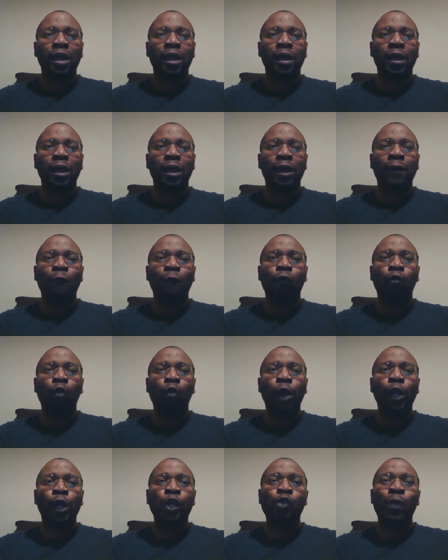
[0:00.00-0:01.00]
of
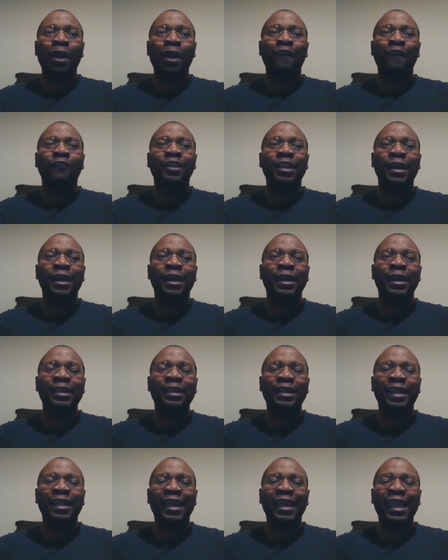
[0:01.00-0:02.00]
what you have done
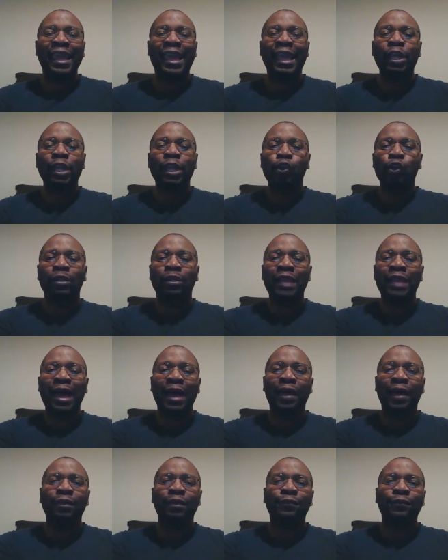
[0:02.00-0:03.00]
in your
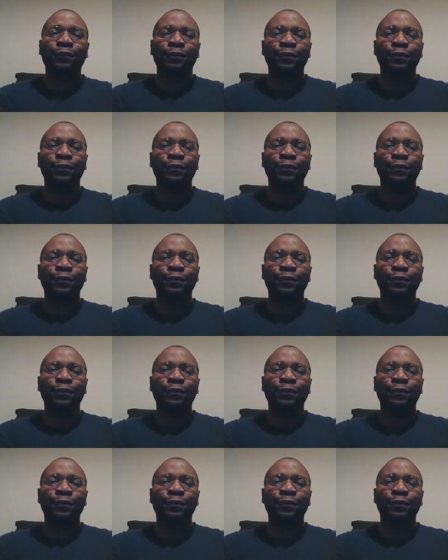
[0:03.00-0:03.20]
life,